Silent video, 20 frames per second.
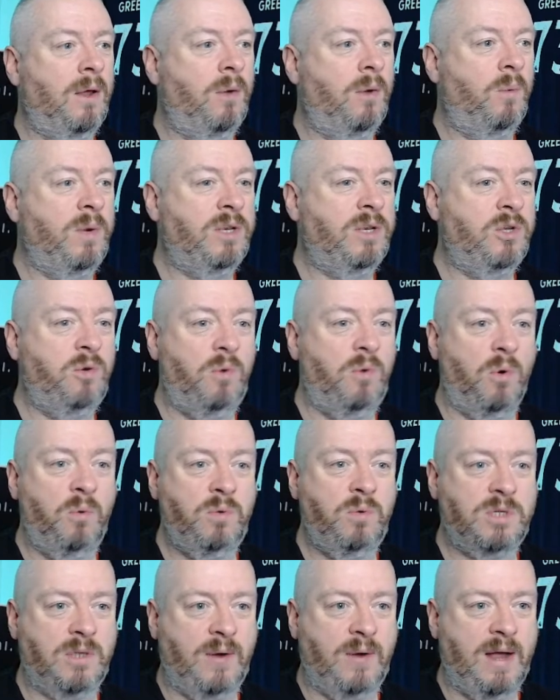We do
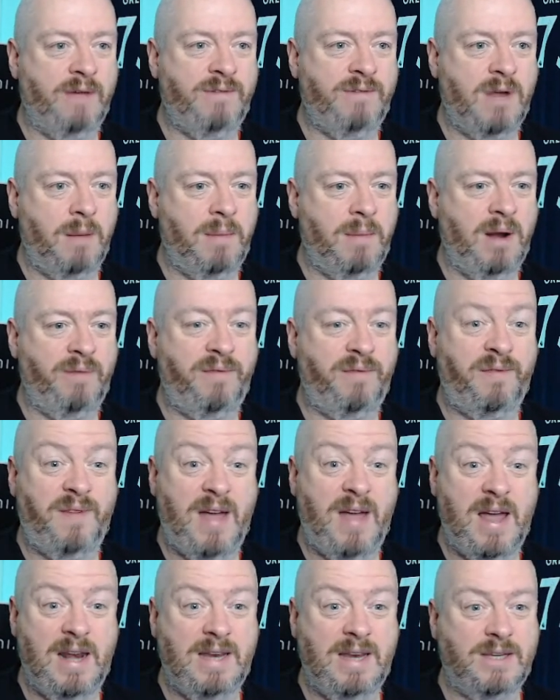also have coming up
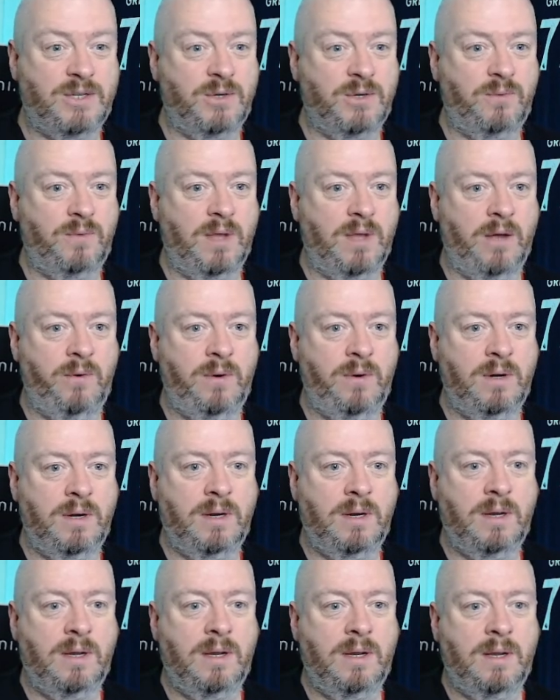fairly soon, though,
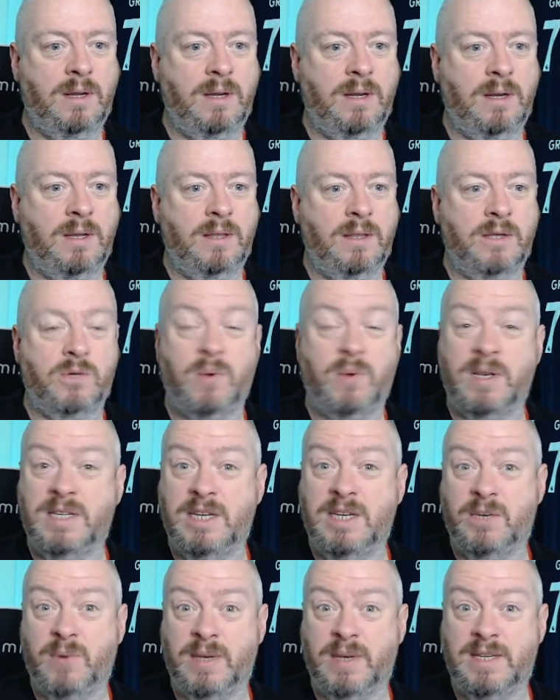the
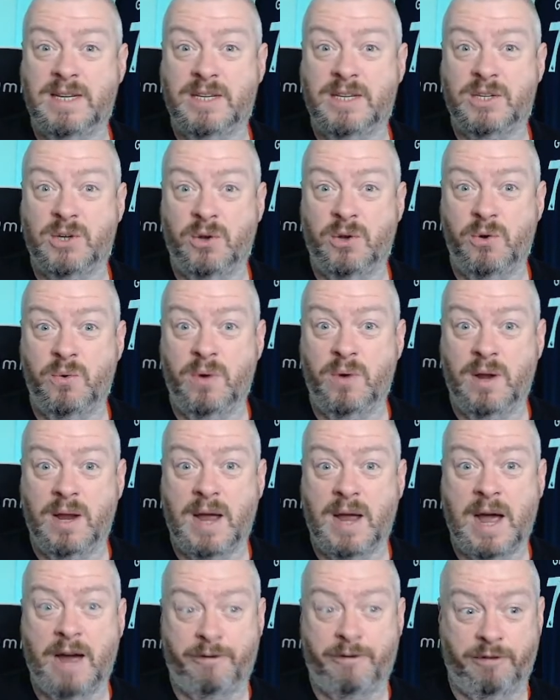2022
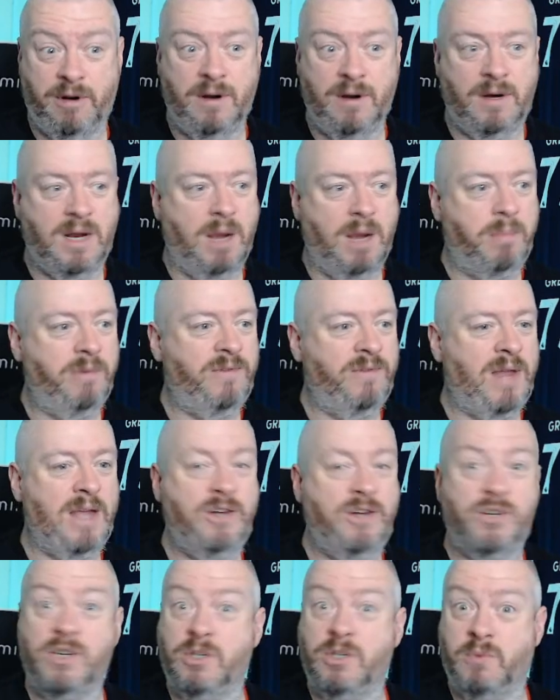African Cup of
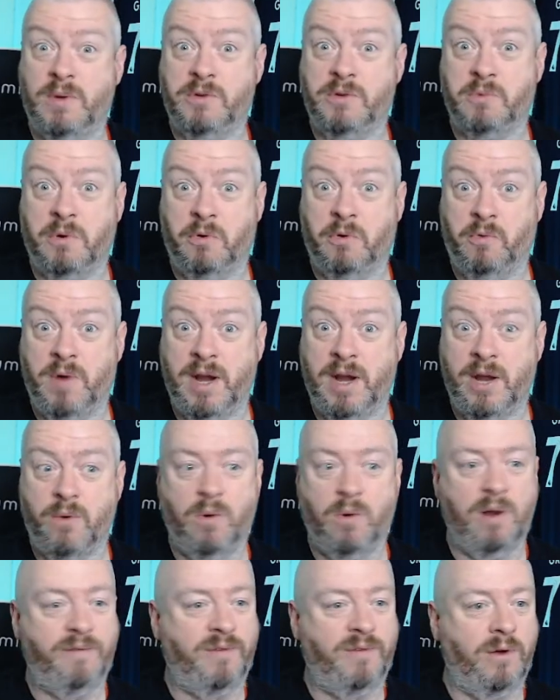Nations, which we're already
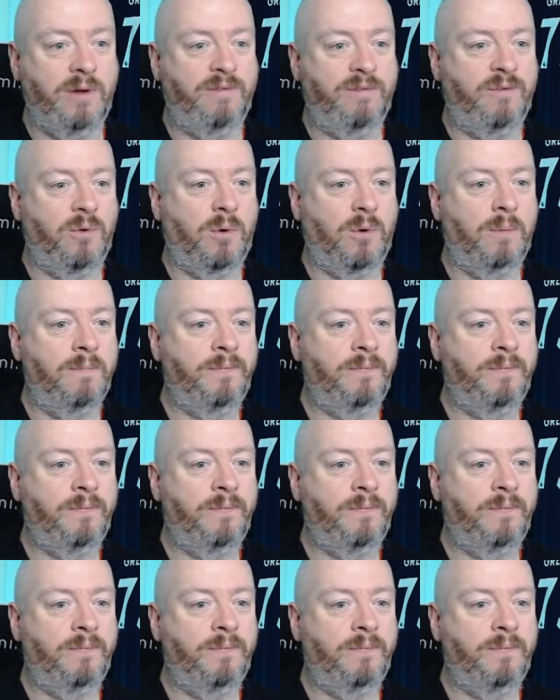qualified for.